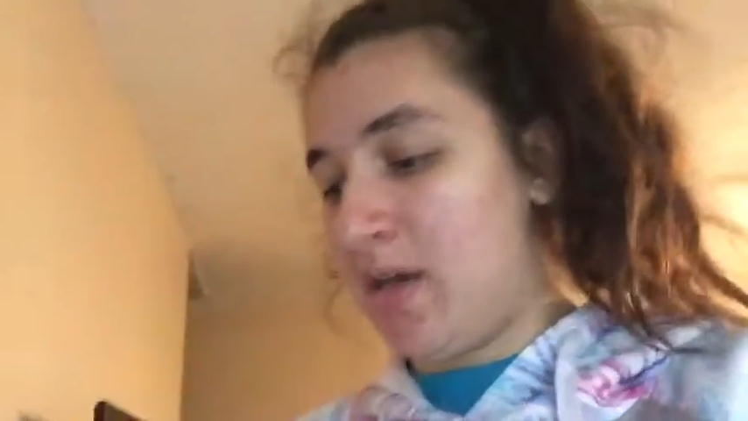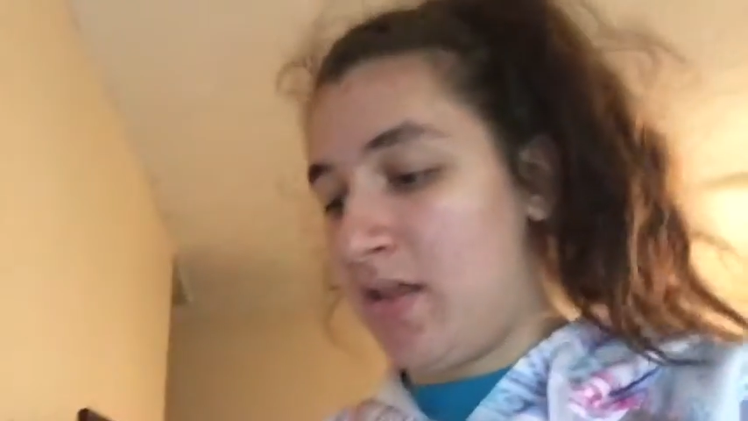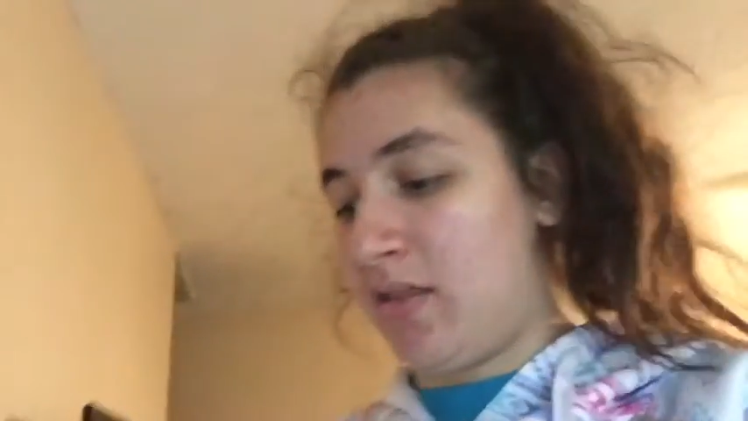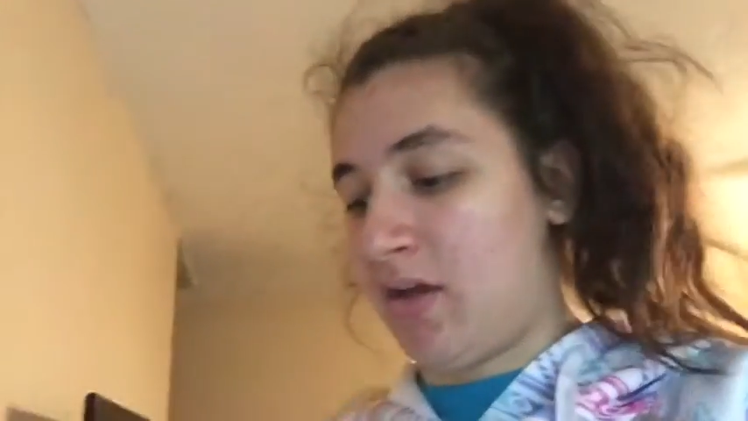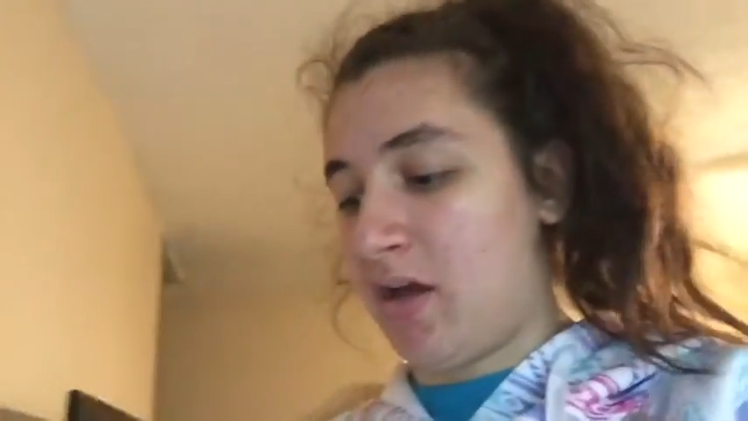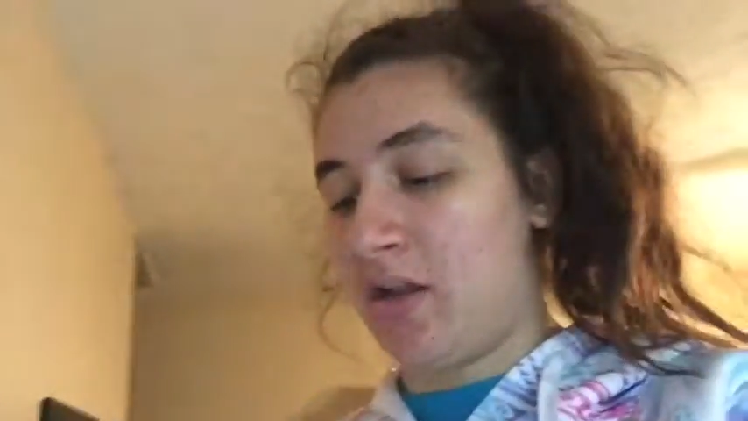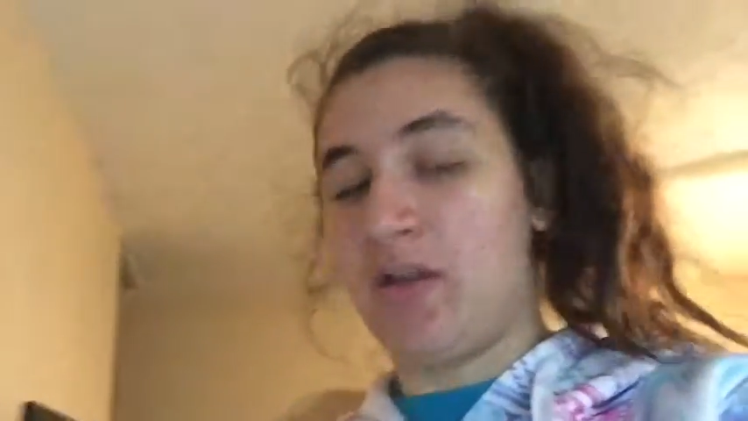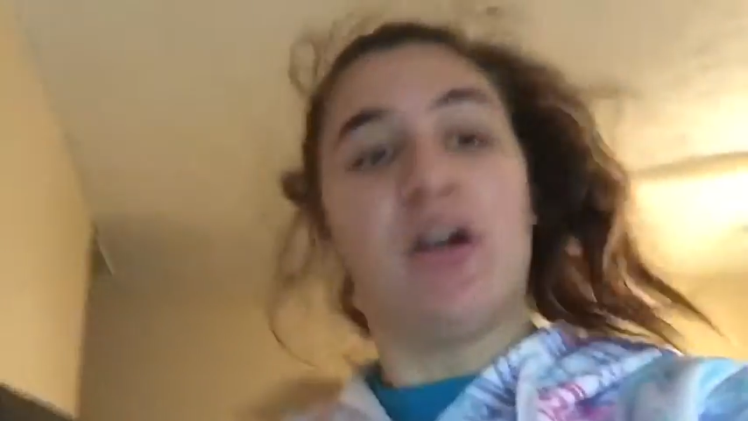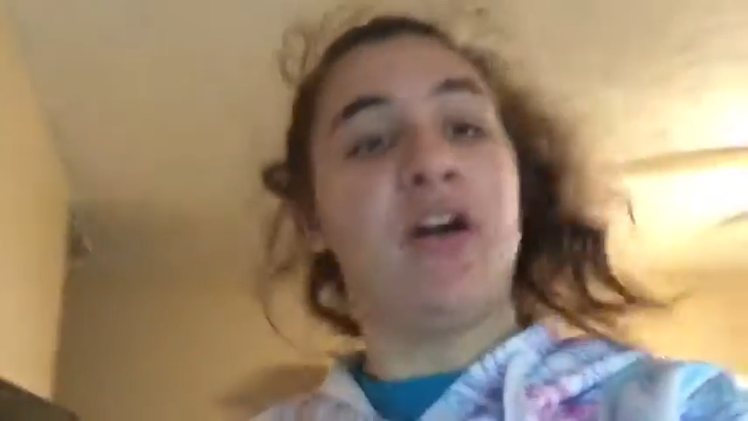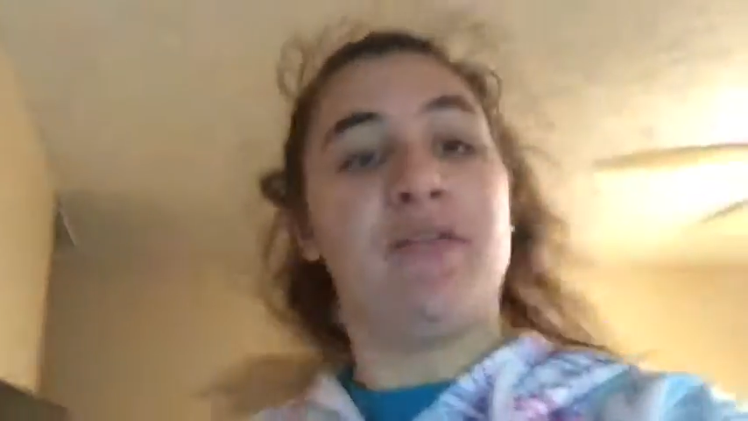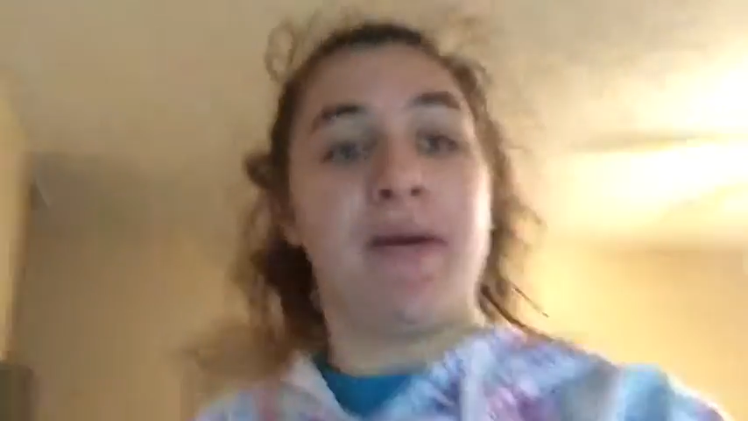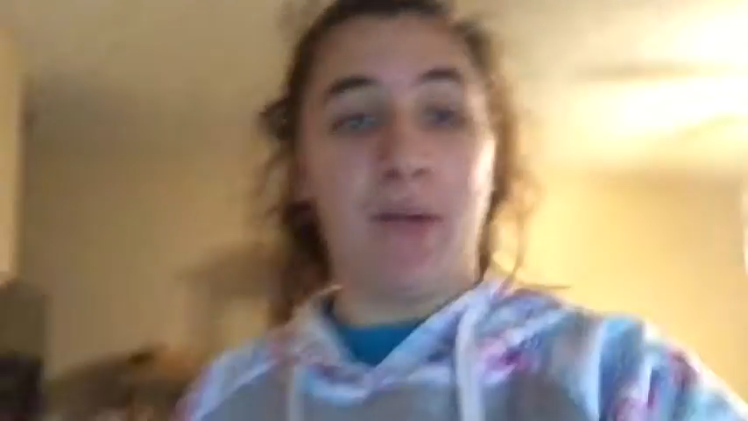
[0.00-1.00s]
the color
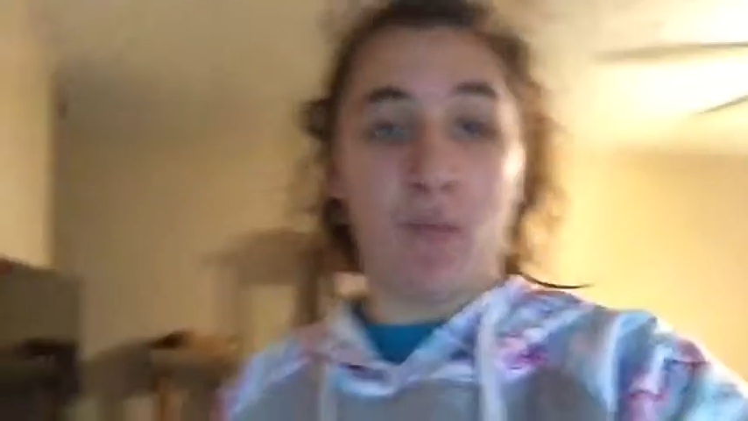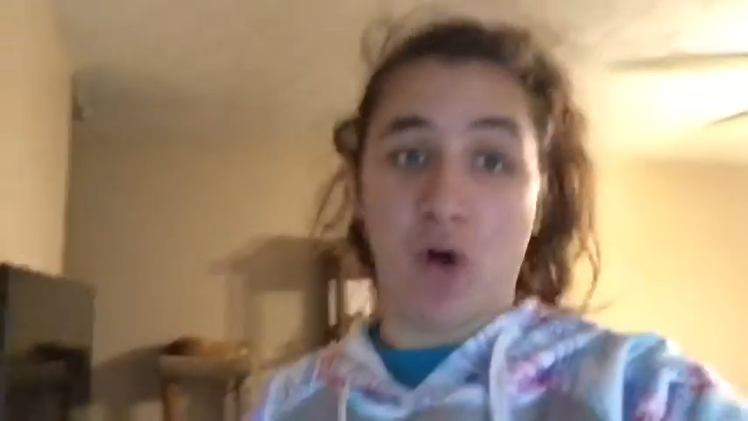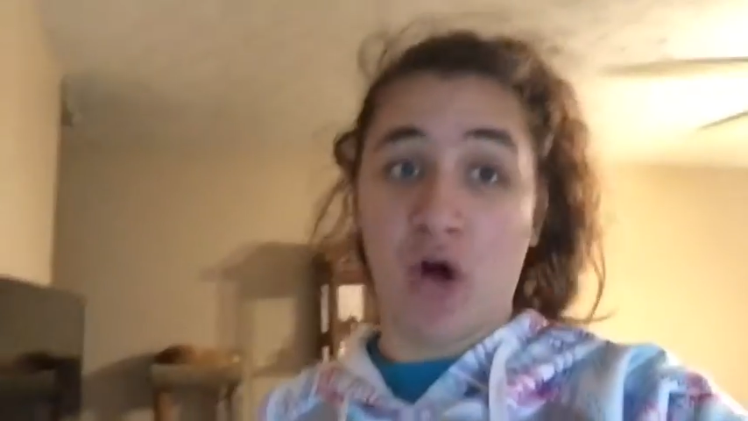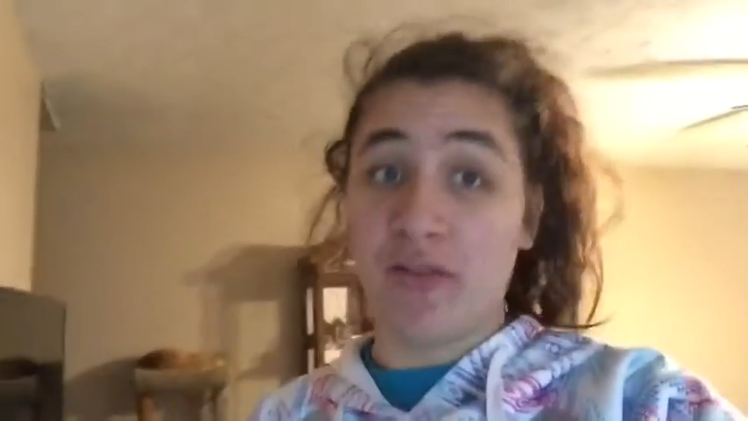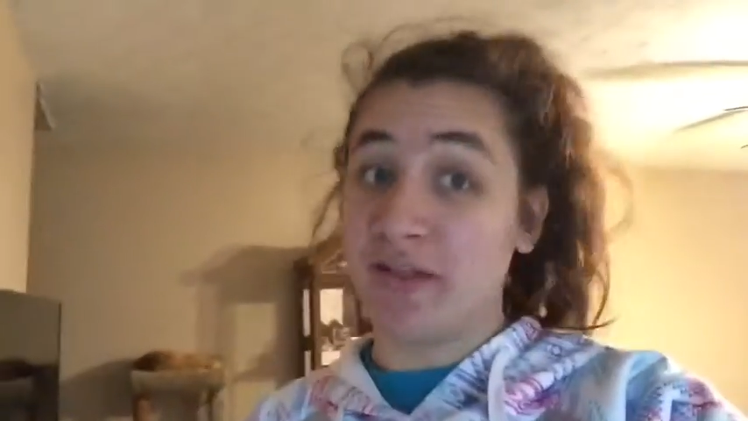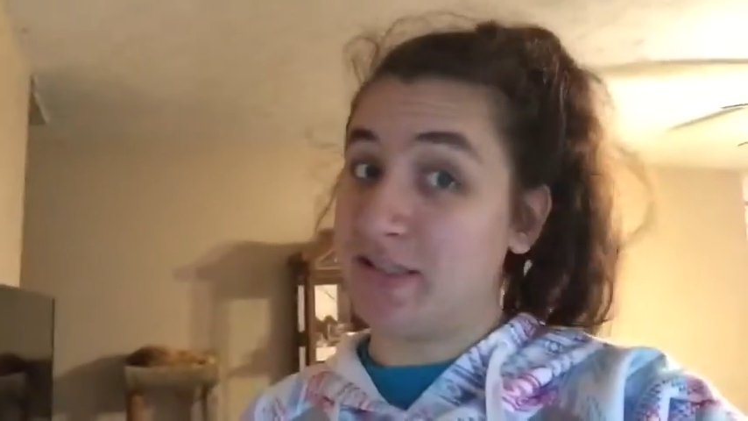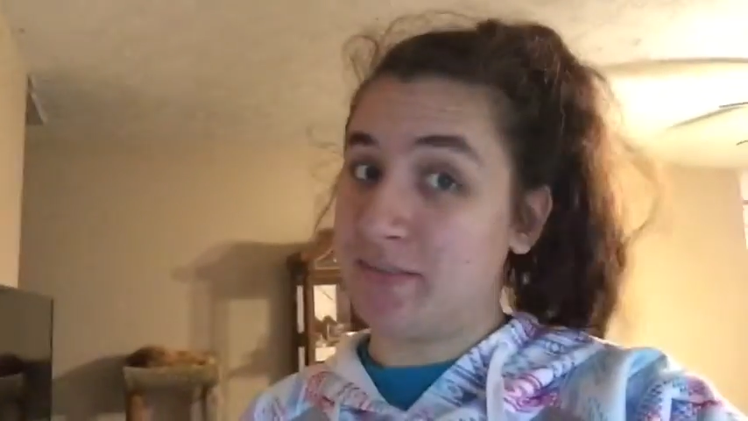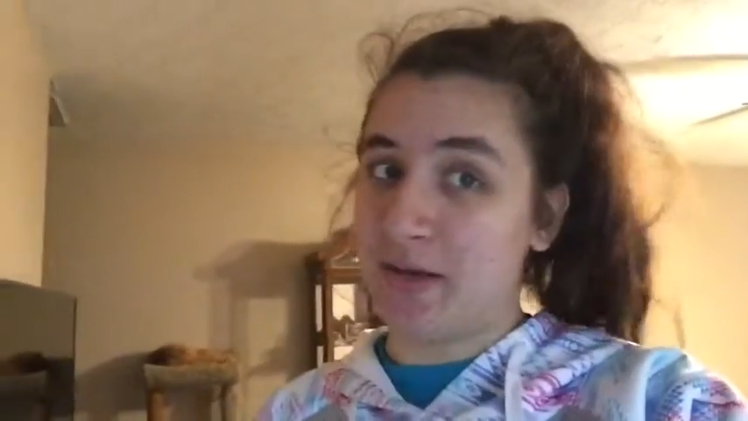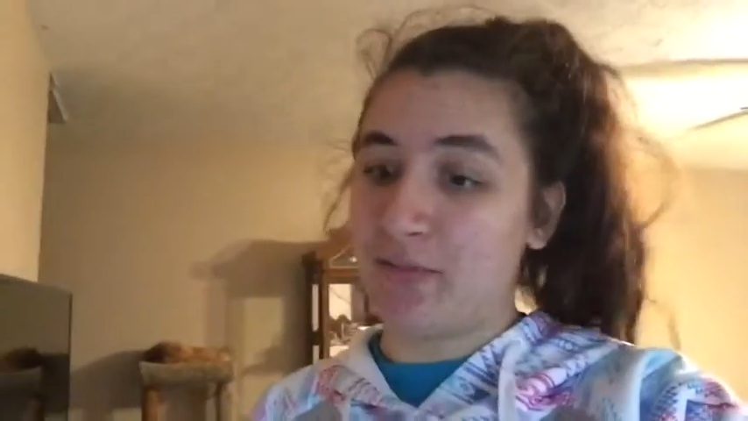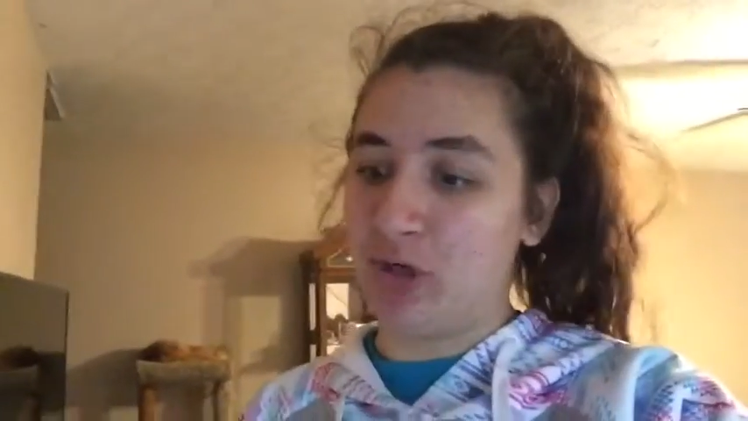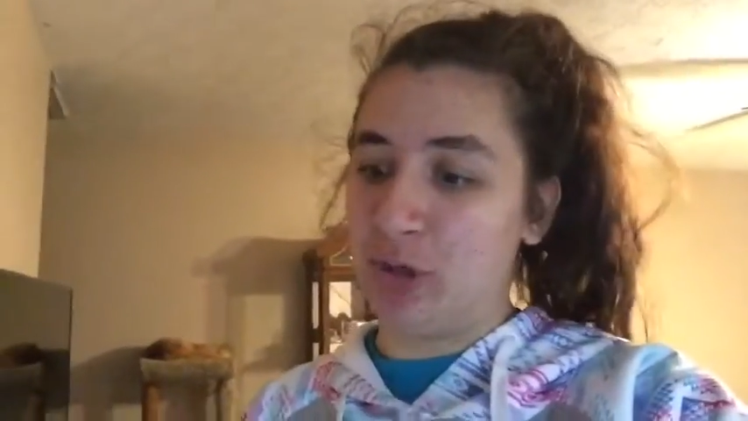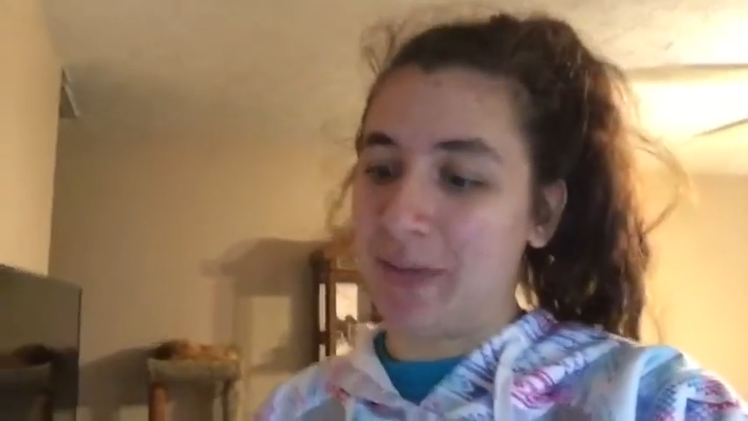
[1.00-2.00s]
of my wall that's in my
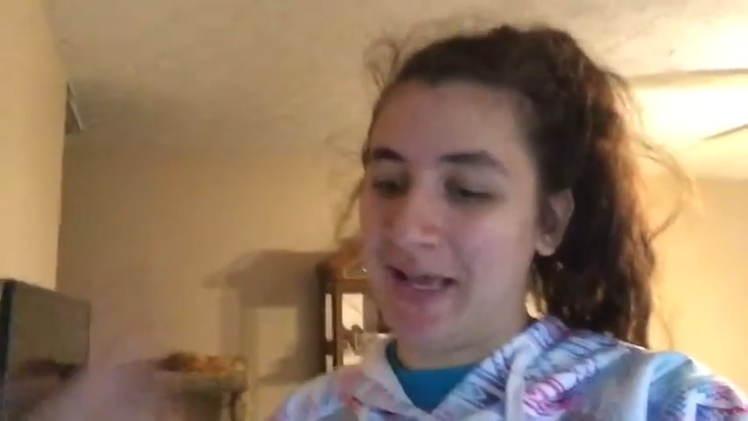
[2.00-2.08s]
room.